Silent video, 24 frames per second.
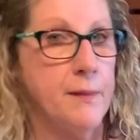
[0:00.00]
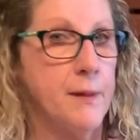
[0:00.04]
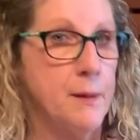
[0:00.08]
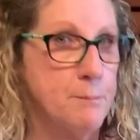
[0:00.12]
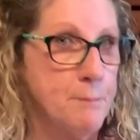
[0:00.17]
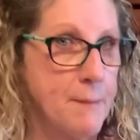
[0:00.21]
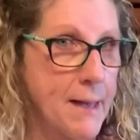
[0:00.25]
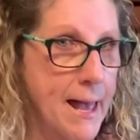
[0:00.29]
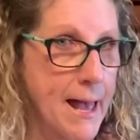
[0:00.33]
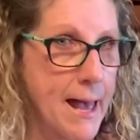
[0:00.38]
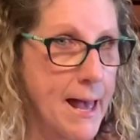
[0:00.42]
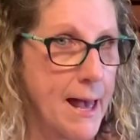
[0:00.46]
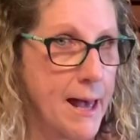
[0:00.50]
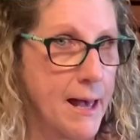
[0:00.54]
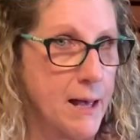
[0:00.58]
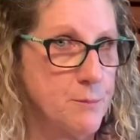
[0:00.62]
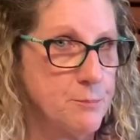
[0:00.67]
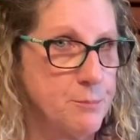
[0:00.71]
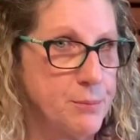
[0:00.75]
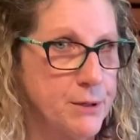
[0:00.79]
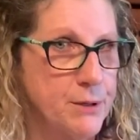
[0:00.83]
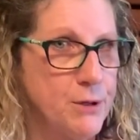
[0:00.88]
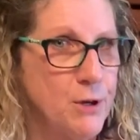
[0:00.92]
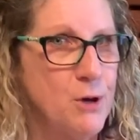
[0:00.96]
the
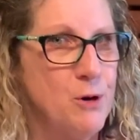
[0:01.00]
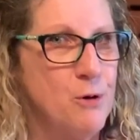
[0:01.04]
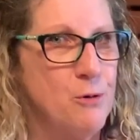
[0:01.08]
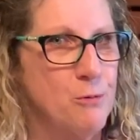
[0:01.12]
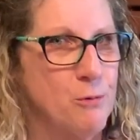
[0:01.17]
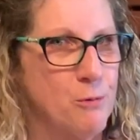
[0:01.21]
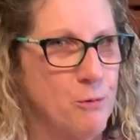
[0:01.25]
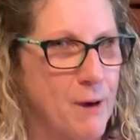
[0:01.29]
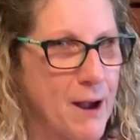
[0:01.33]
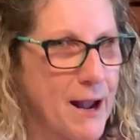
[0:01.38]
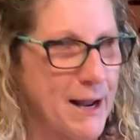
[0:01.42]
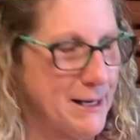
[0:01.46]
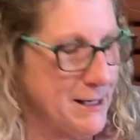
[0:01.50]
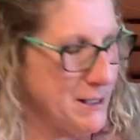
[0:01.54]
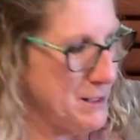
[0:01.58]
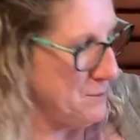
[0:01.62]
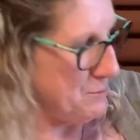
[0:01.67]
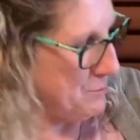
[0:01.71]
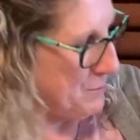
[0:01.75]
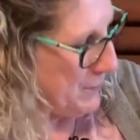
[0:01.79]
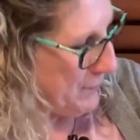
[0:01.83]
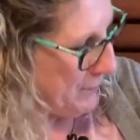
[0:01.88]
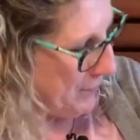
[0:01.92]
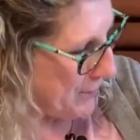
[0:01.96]
map? Write
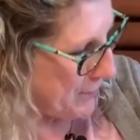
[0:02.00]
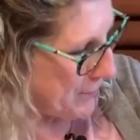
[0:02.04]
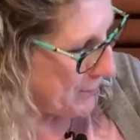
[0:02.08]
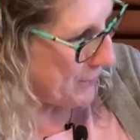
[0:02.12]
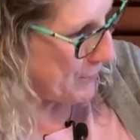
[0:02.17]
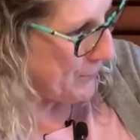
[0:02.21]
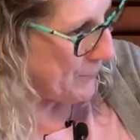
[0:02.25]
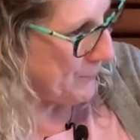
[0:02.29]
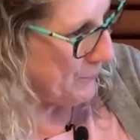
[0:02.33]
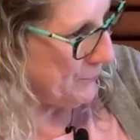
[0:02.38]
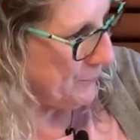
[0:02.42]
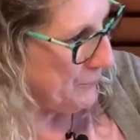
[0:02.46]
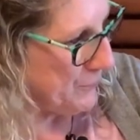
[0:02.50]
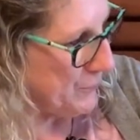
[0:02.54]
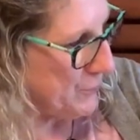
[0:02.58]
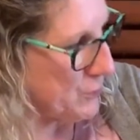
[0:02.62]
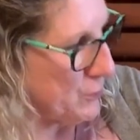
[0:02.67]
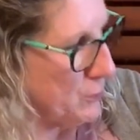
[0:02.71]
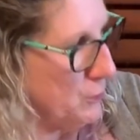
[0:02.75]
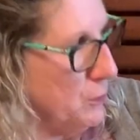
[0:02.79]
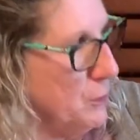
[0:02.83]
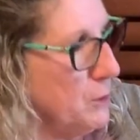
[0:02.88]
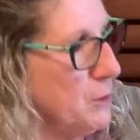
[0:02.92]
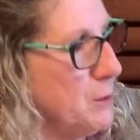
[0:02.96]
it below.
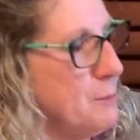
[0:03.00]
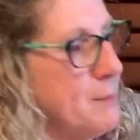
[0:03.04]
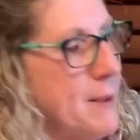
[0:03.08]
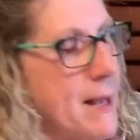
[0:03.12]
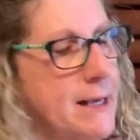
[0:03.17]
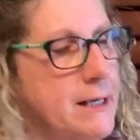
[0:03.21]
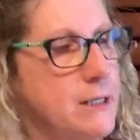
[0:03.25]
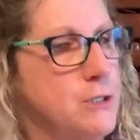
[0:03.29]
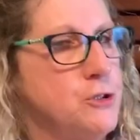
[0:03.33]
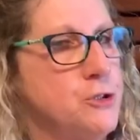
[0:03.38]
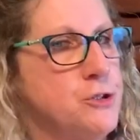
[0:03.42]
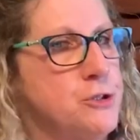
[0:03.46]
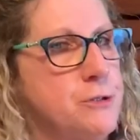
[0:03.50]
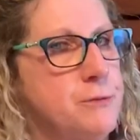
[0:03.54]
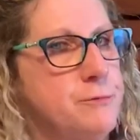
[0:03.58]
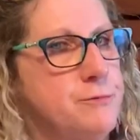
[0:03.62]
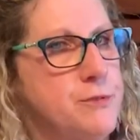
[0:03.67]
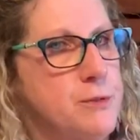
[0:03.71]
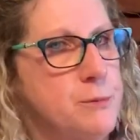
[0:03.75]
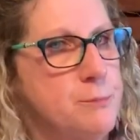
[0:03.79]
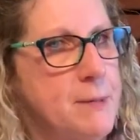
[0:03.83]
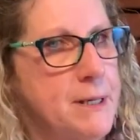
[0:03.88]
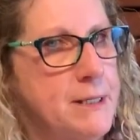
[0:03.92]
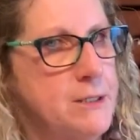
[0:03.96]
So look back at your
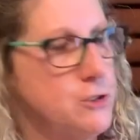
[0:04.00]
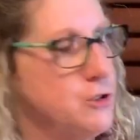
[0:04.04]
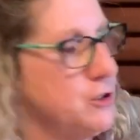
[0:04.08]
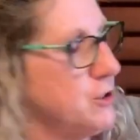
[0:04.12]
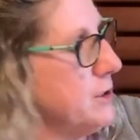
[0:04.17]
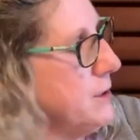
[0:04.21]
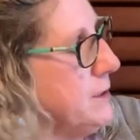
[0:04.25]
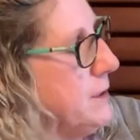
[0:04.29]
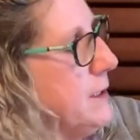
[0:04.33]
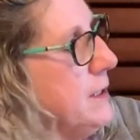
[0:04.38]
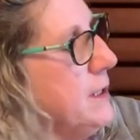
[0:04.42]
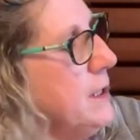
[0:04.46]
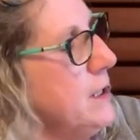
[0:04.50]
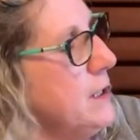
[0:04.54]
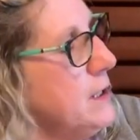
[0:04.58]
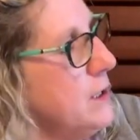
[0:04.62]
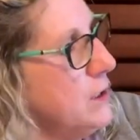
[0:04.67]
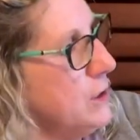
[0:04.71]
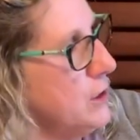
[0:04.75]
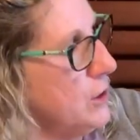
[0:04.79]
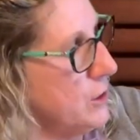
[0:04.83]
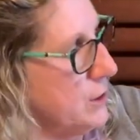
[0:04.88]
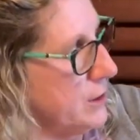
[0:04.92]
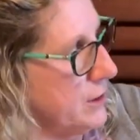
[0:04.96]
information,
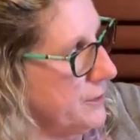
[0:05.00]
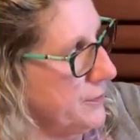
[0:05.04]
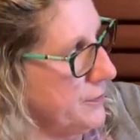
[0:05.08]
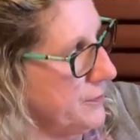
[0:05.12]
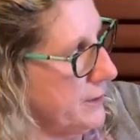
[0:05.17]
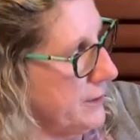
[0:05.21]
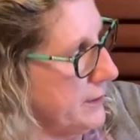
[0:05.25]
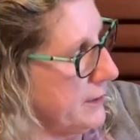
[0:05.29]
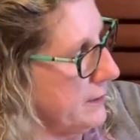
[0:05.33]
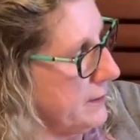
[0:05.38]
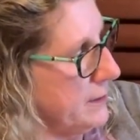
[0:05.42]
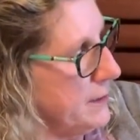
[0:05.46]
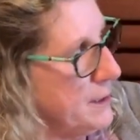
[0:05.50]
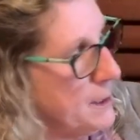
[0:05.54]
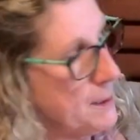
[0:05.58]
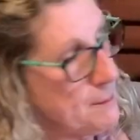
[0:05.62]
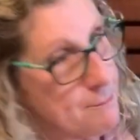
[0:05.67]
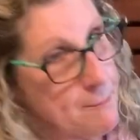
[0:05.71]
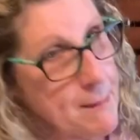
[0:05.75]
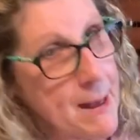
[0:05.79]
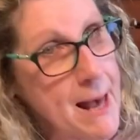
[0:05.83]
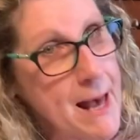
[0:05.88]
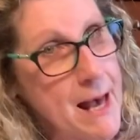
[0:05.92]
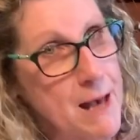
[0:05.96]
look at the
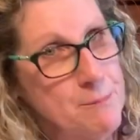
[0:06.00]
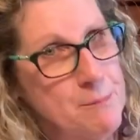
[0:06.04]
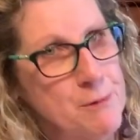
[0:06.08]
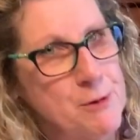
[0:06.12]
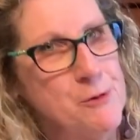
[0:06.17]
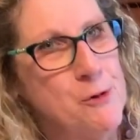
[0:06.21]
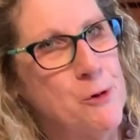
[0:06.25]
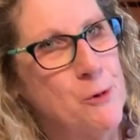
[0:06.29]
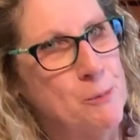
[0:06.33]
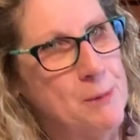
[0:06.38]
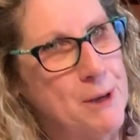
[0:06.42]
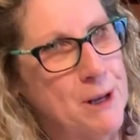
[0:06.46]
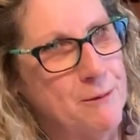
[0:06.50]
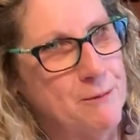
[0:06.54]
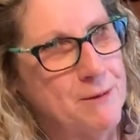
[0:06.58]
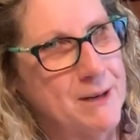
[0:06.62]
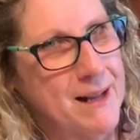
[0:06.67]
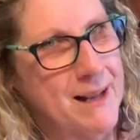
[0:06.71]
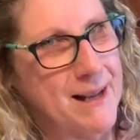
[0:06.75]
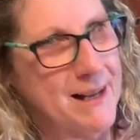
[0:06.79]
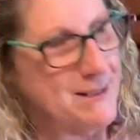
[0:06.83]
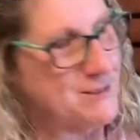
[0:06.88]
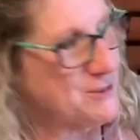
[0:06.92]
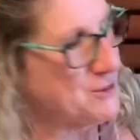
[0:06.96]
map, and you'll be able
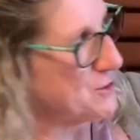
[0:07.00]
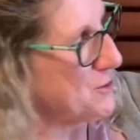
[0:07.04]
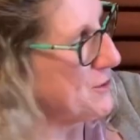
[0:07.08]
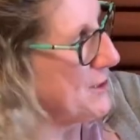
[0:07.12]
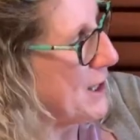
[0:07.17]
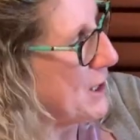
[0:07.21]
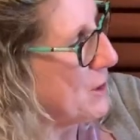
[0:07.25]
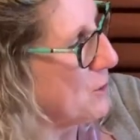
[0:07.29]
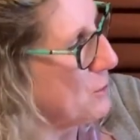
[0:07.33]
to answer that